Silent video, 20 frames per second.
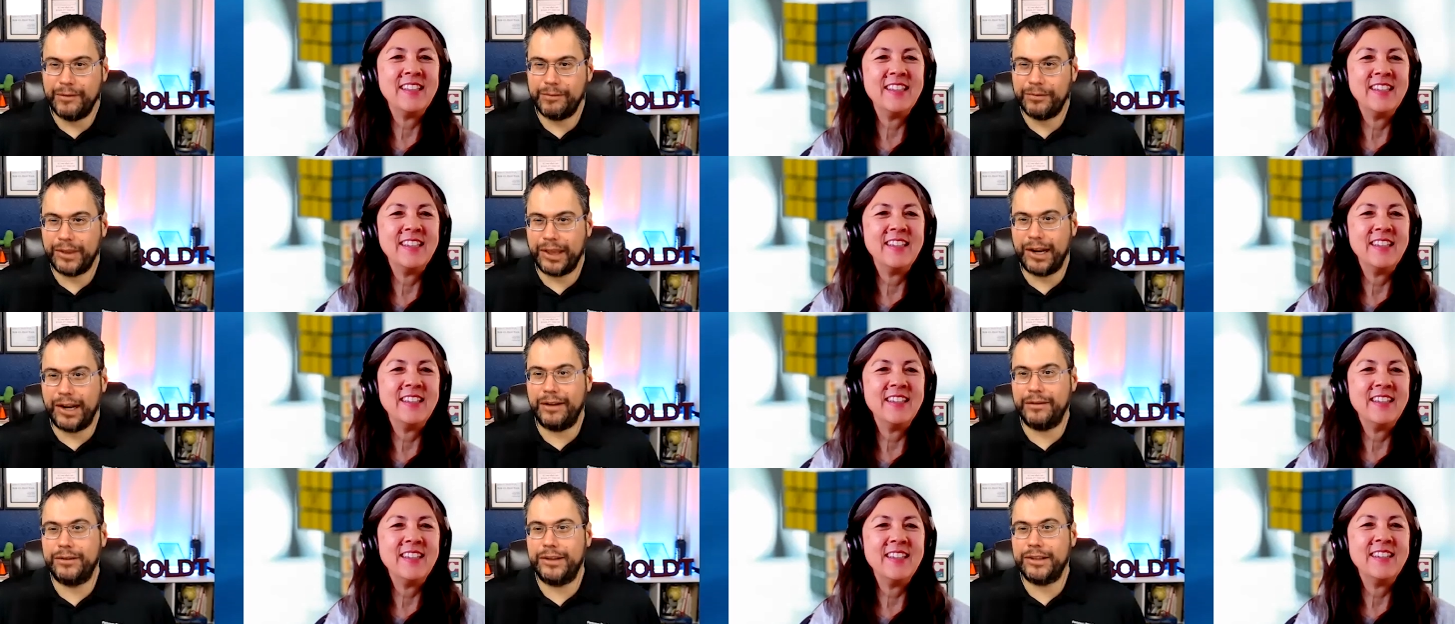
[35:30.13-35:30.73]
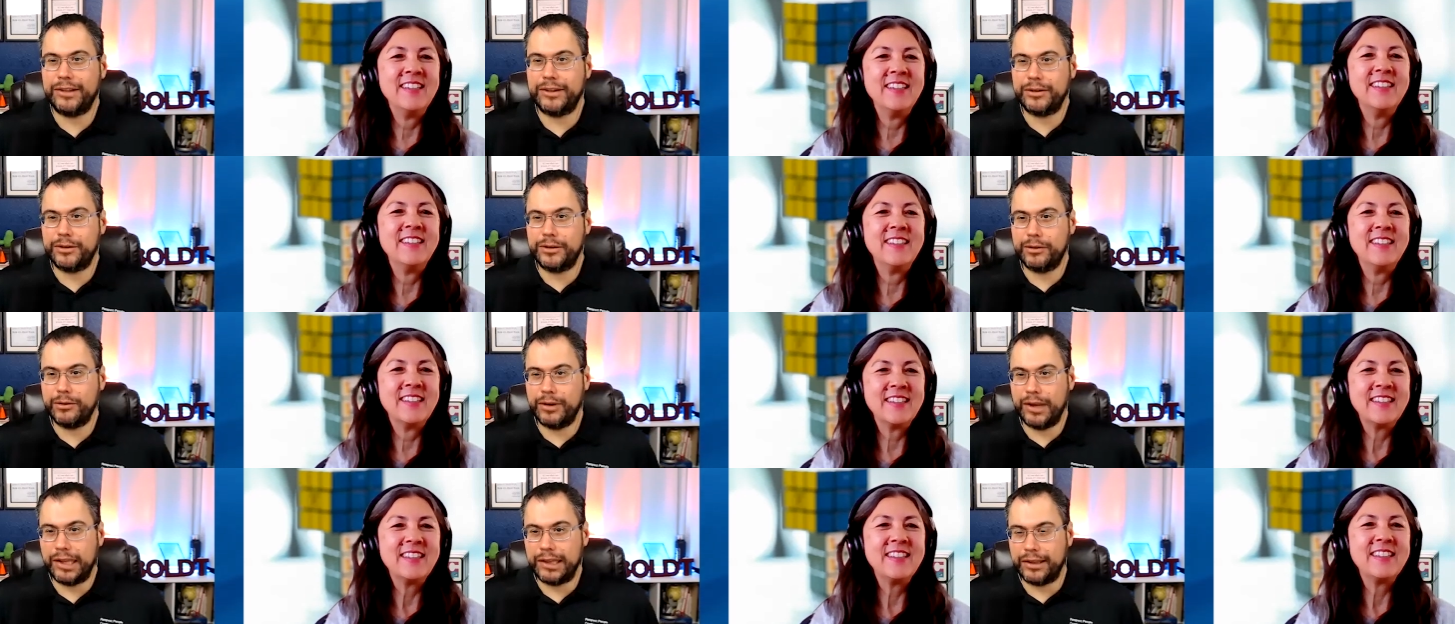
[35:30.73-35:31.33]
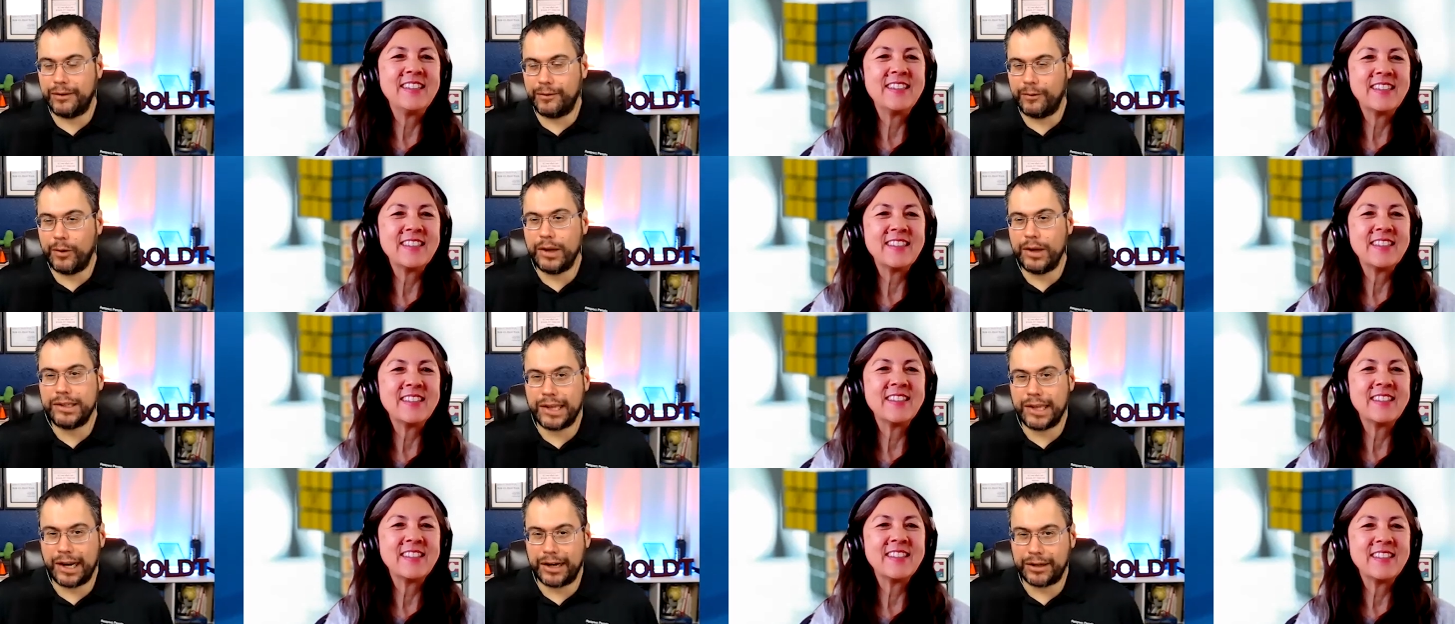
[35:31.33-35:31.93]
Speaker 1: that i've listened to and the
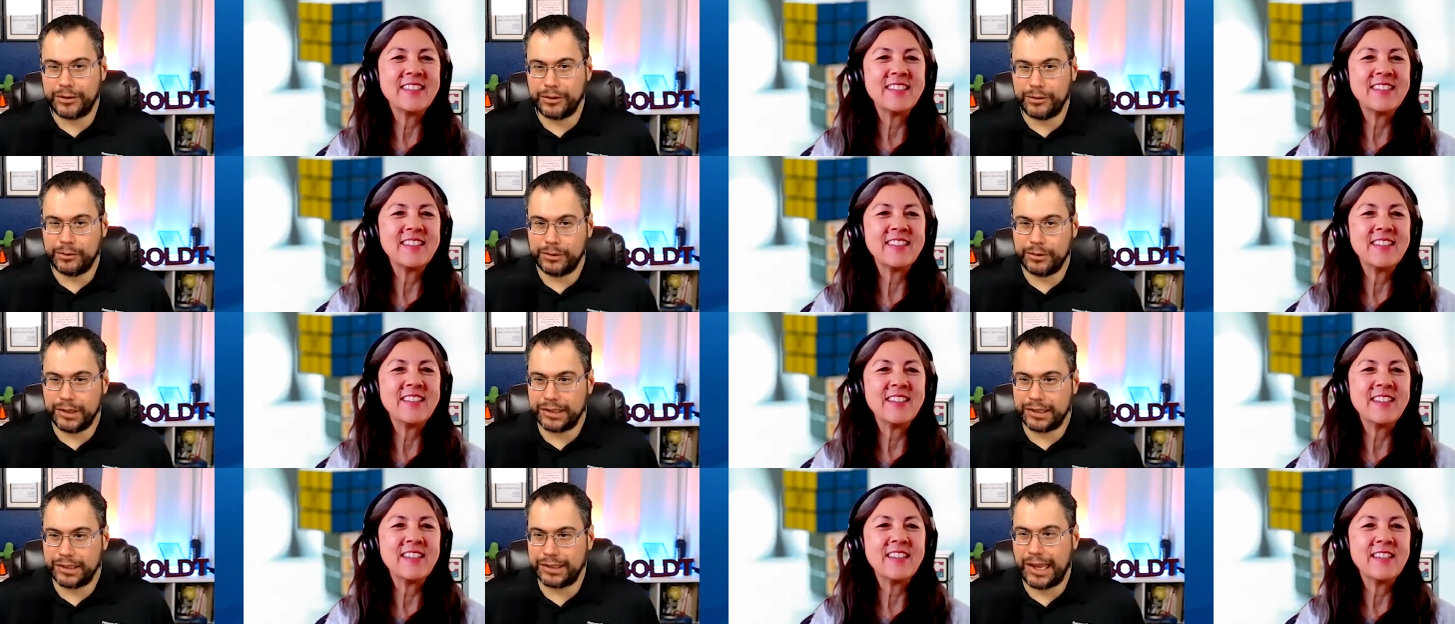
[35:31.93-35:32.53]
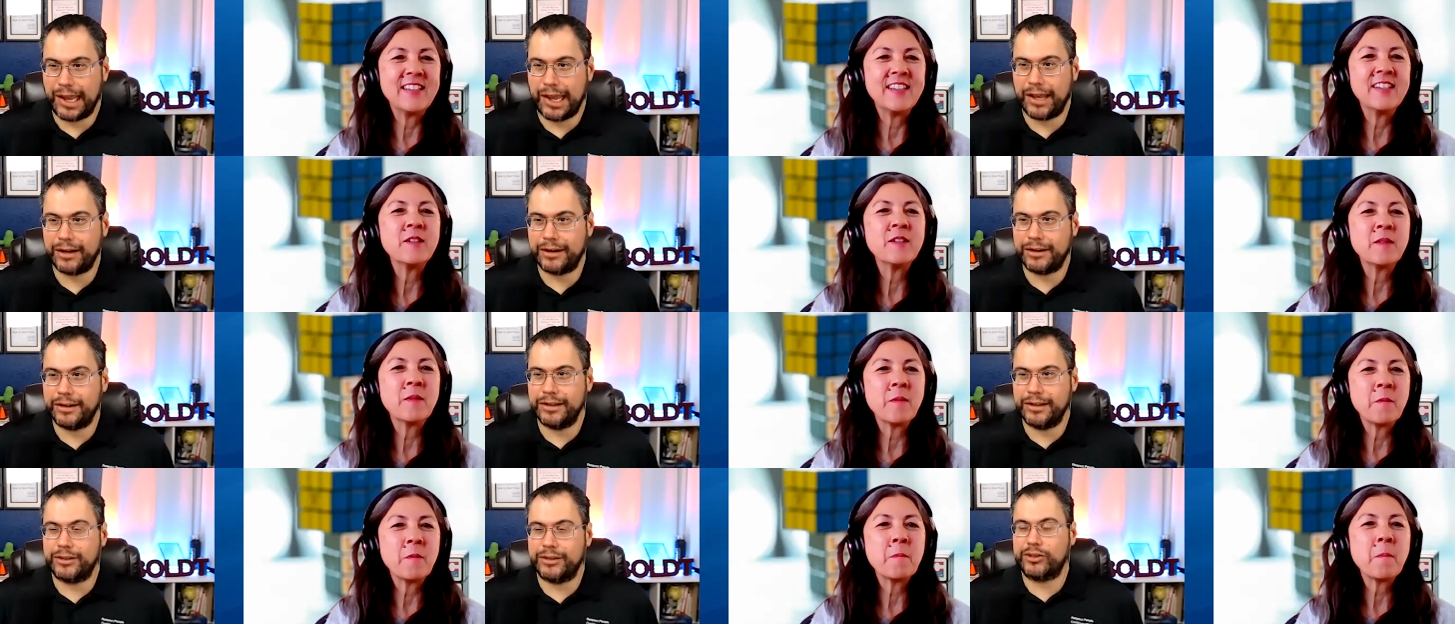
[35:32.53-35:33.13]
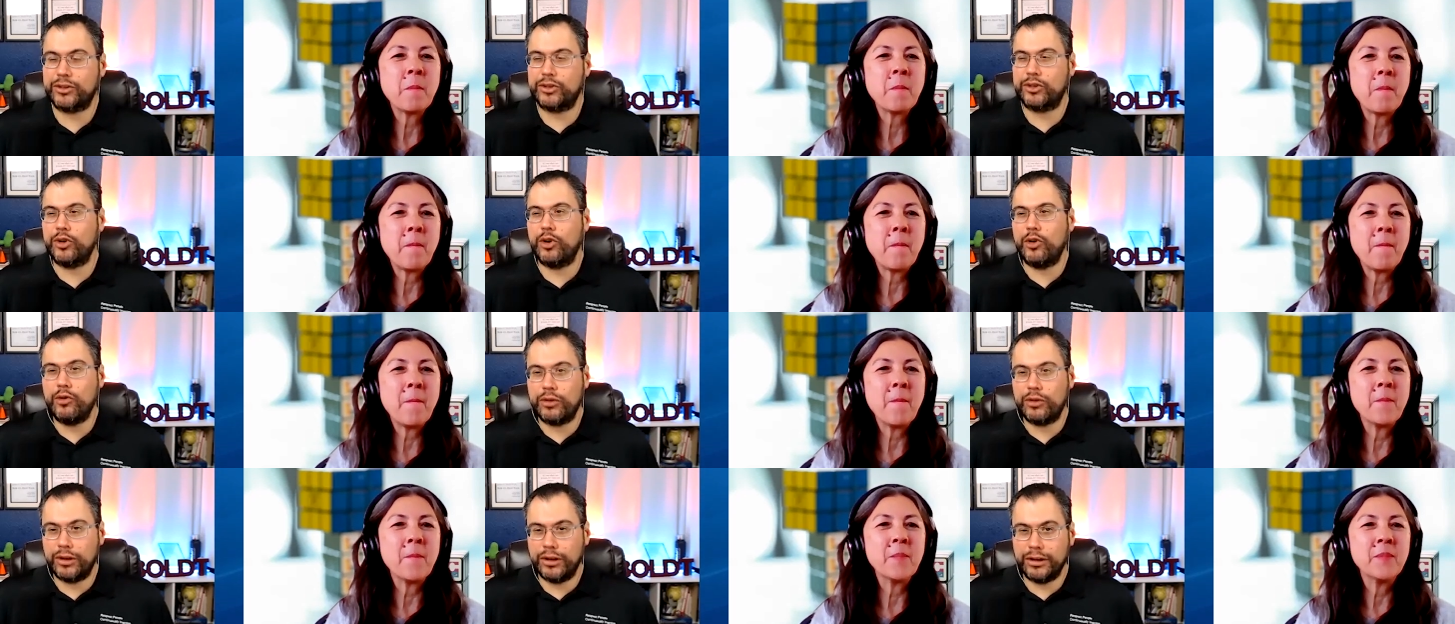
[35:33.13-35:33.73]
voice actor who does that is
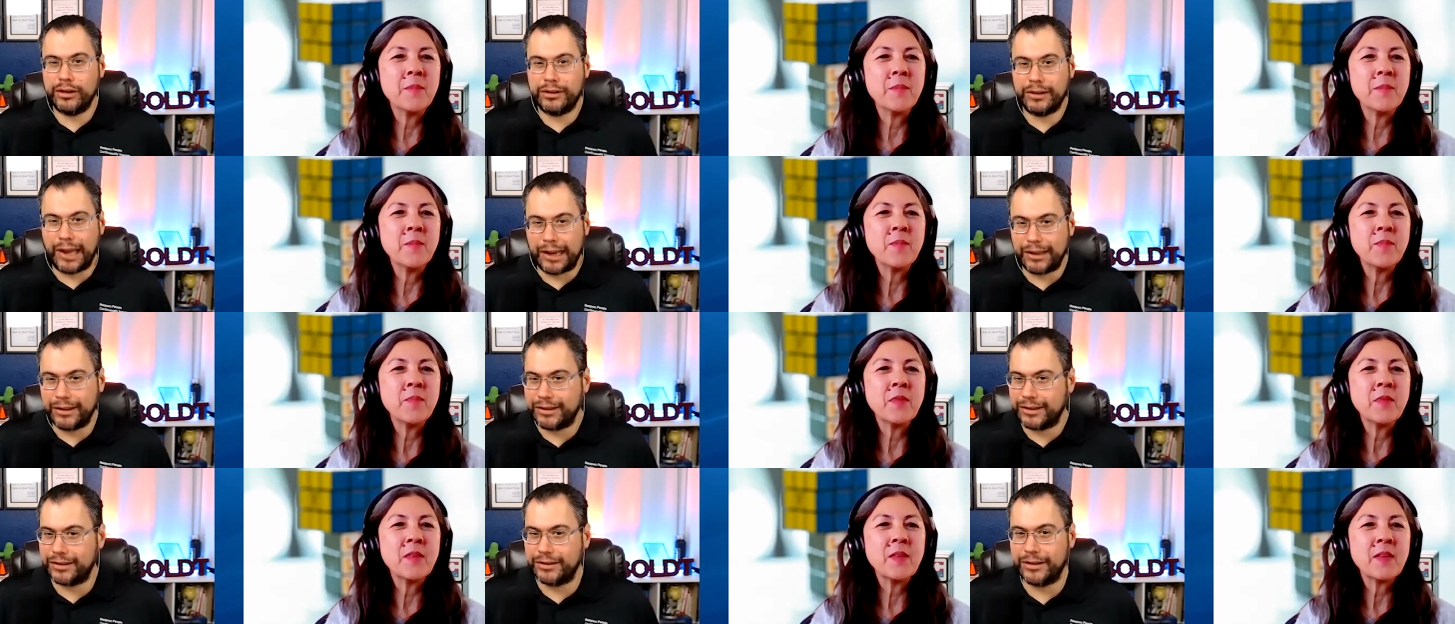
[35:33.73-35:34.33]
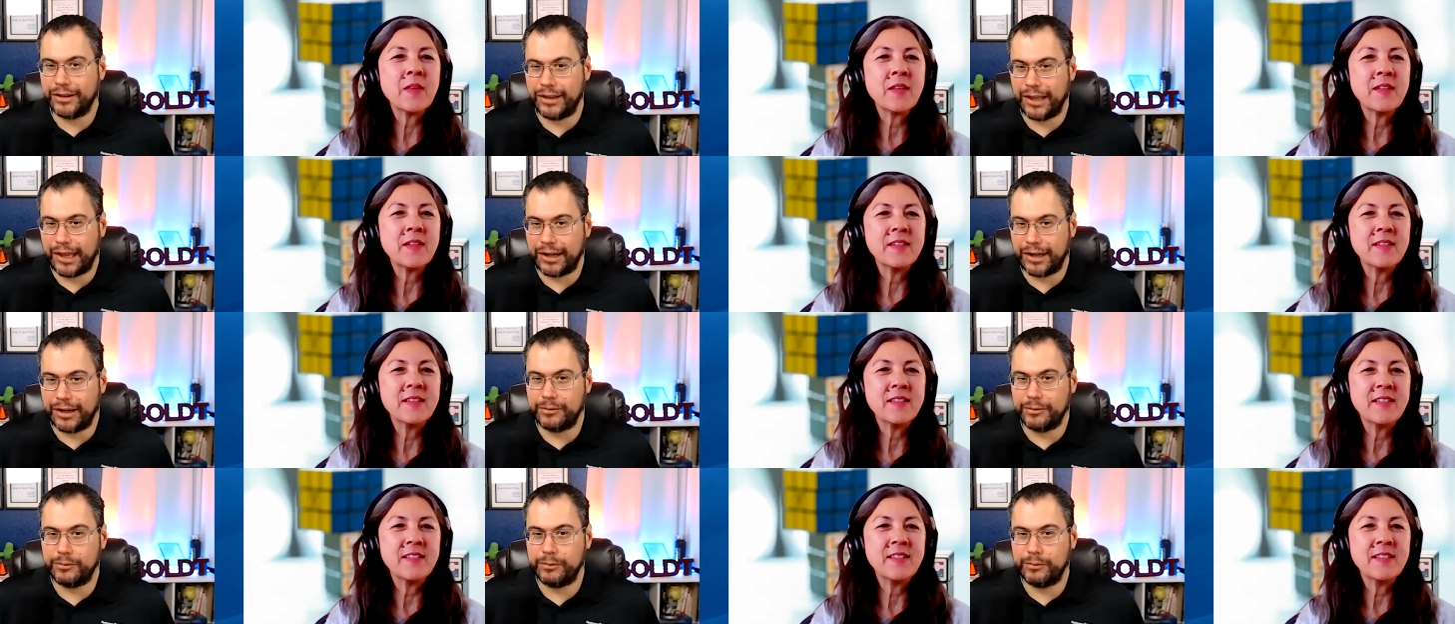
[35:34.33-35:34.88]
so good i listen to that at